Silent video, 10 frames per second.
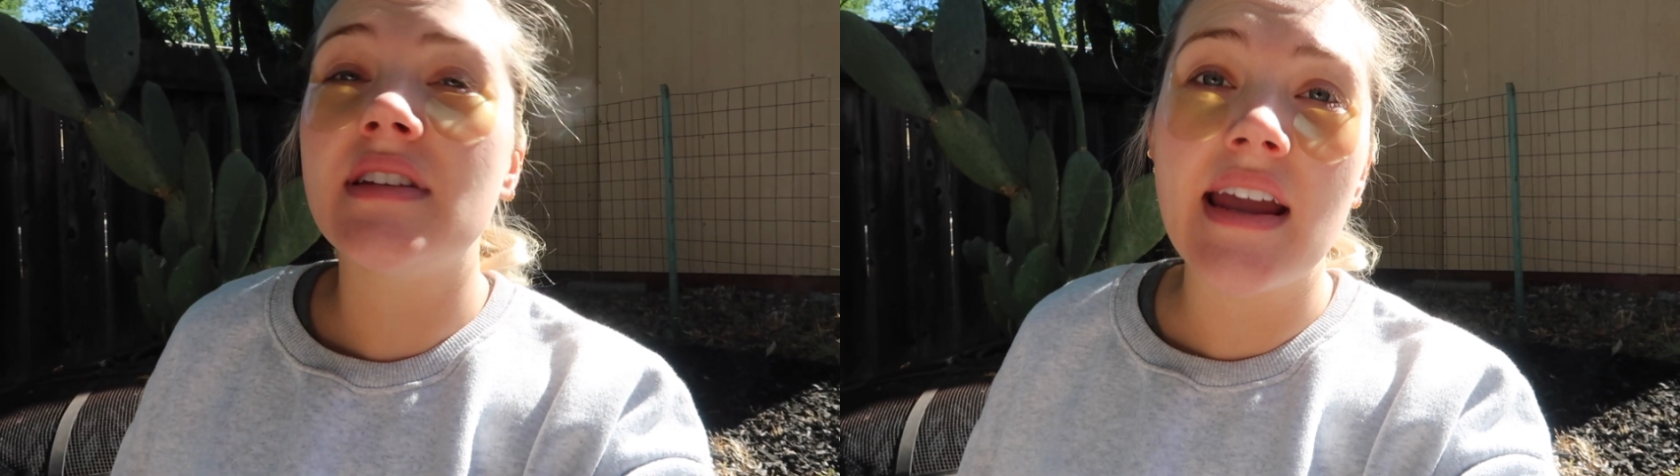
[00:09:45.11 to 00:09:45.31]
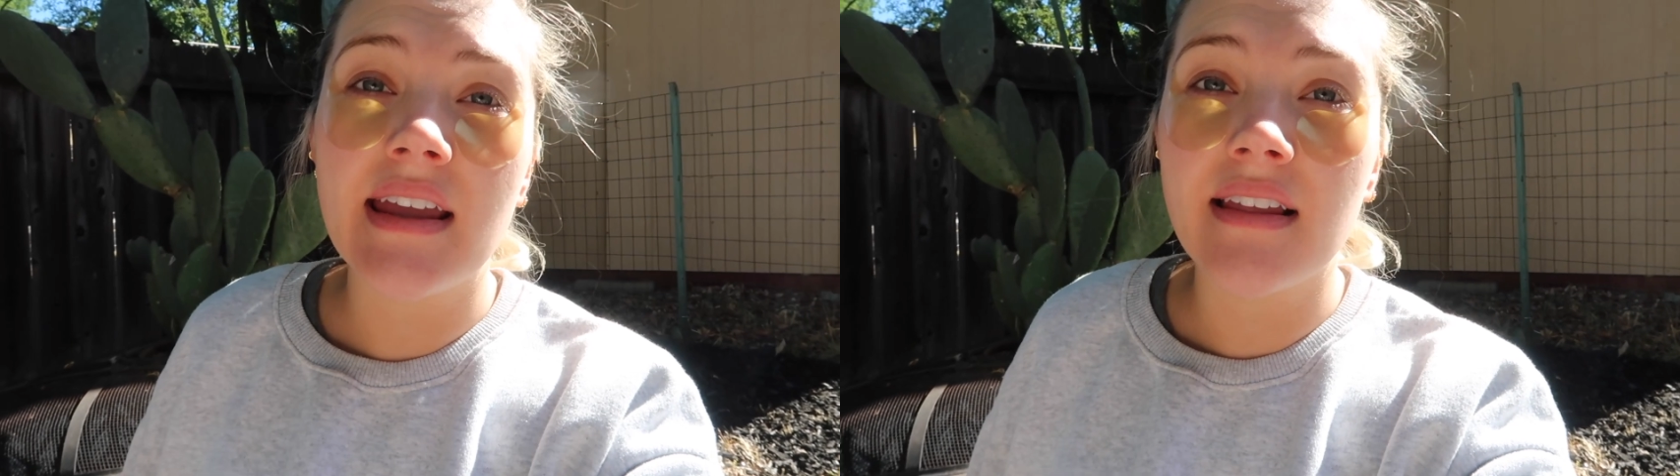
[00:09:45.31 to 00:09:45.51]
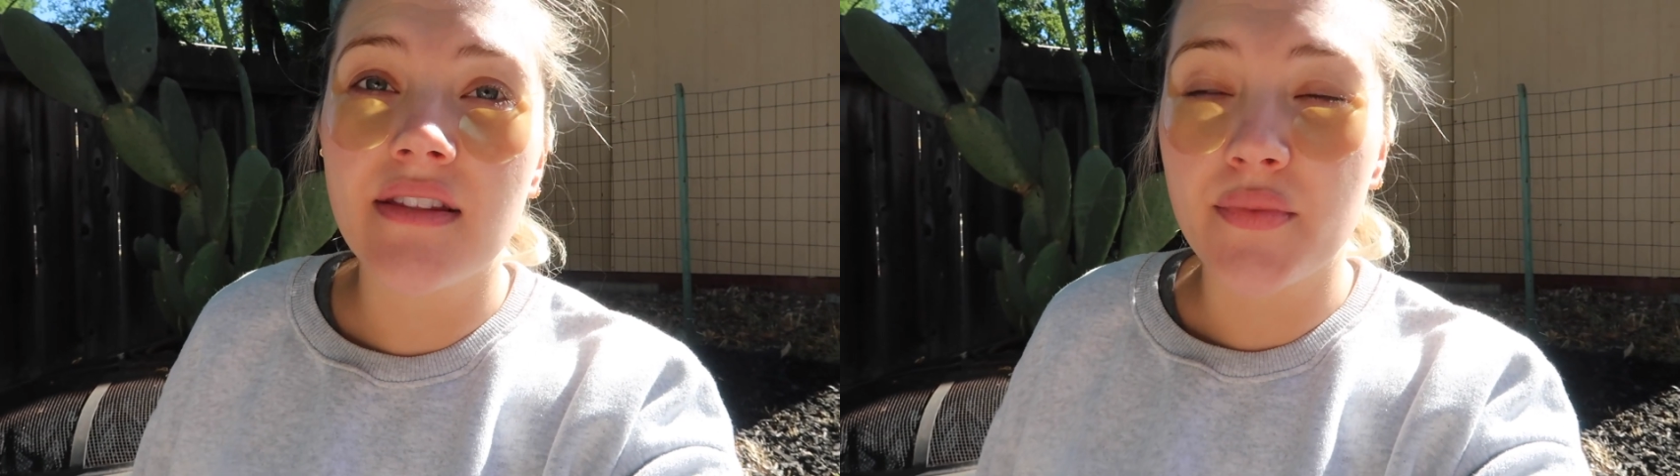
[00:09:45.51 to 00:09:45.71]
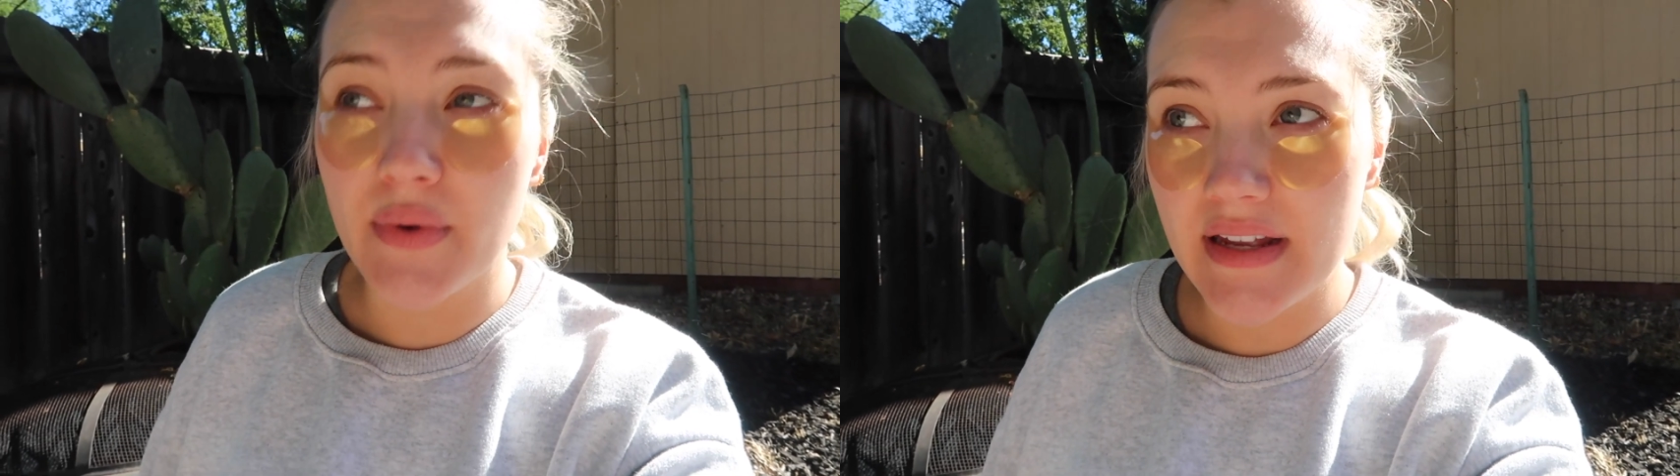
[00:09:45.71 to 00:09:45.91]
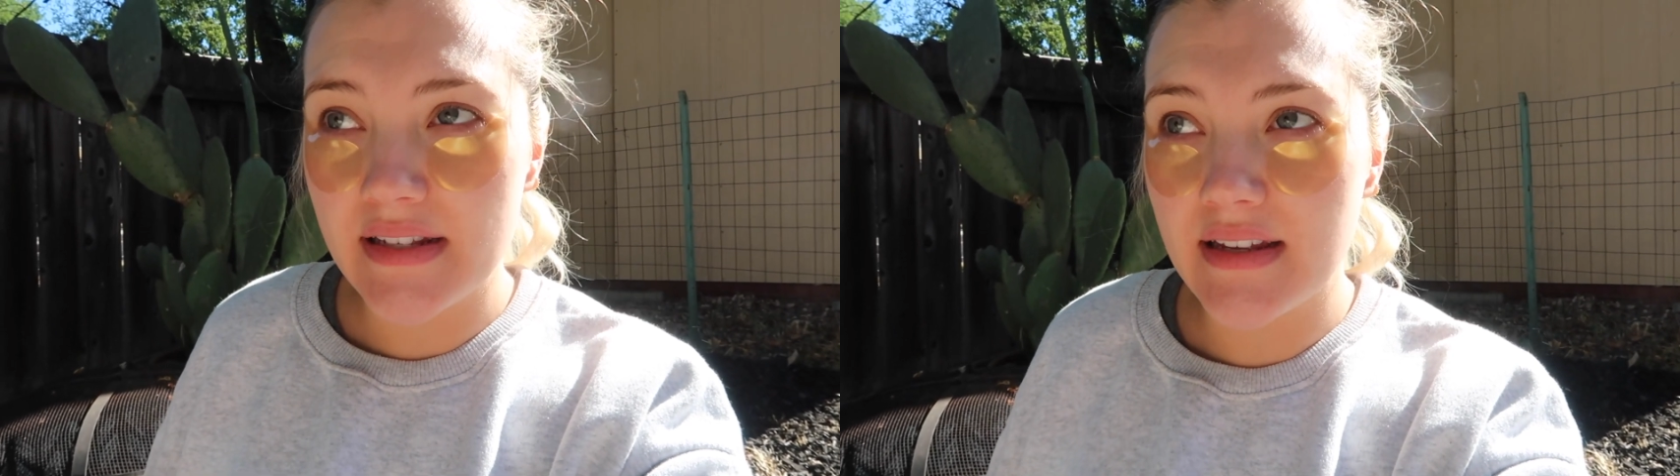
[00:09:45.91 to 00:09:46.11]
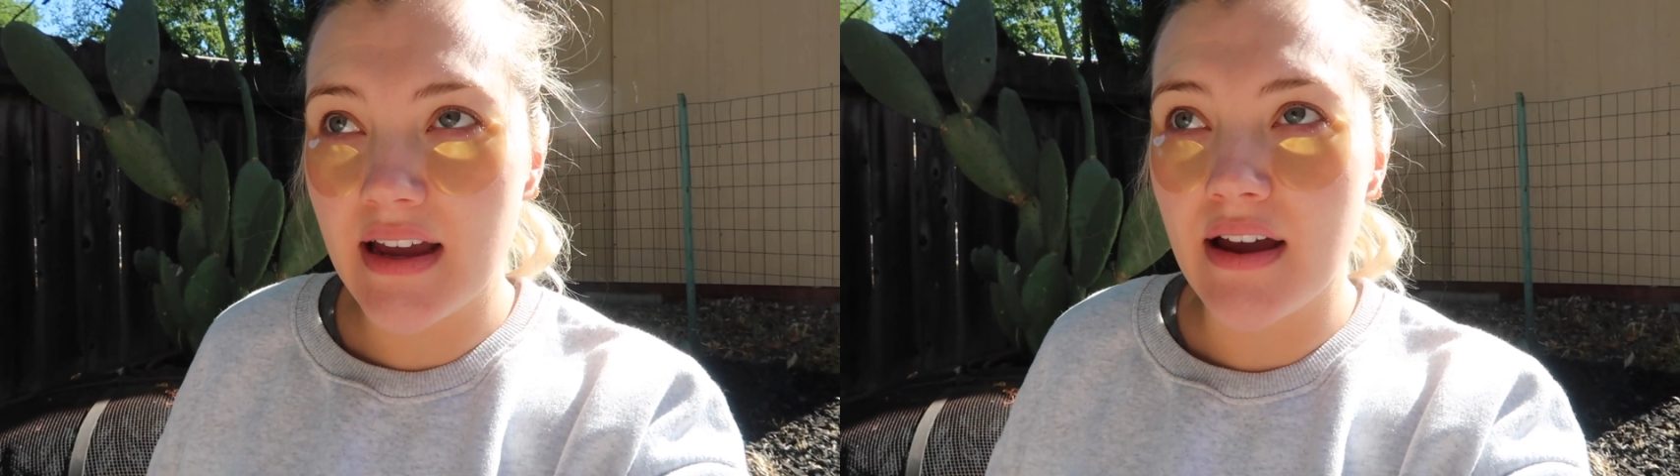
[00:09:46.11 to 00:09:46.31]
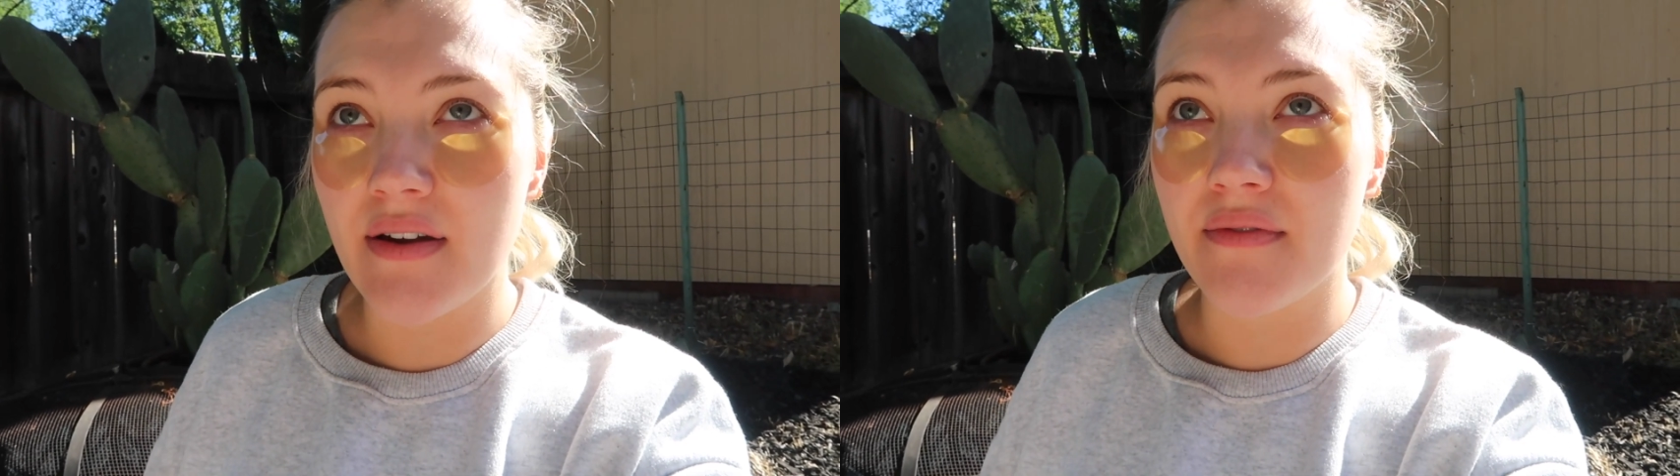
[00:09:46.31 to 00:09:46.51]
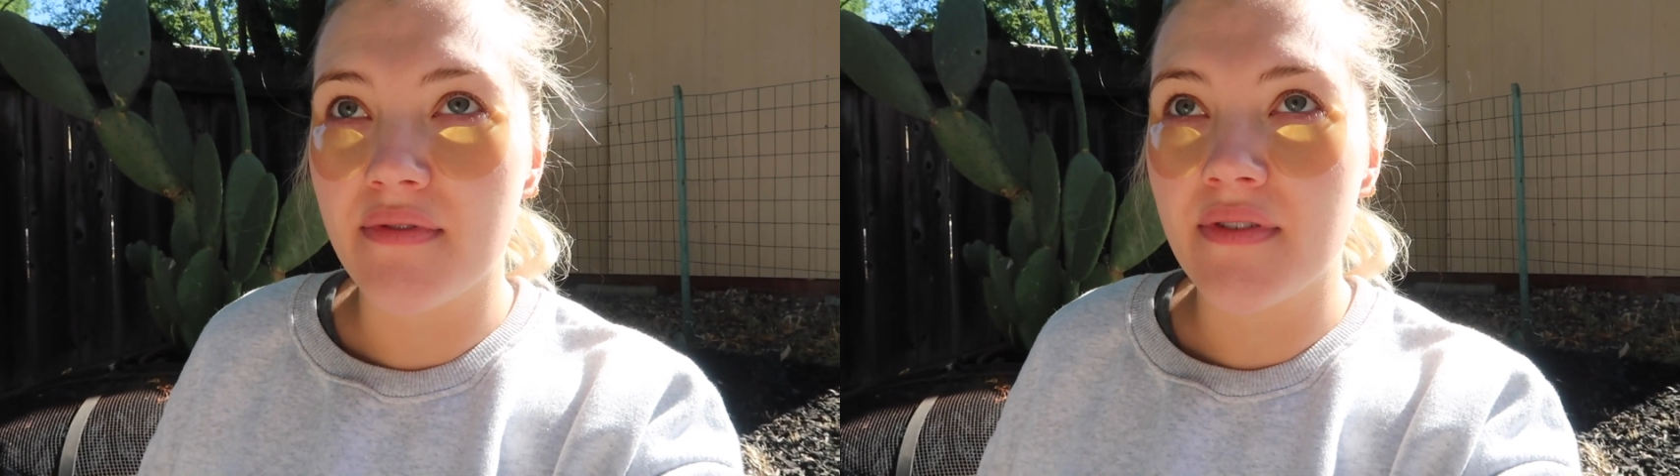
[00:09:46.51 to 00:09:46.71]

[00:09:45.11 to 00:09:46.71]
taking the risk of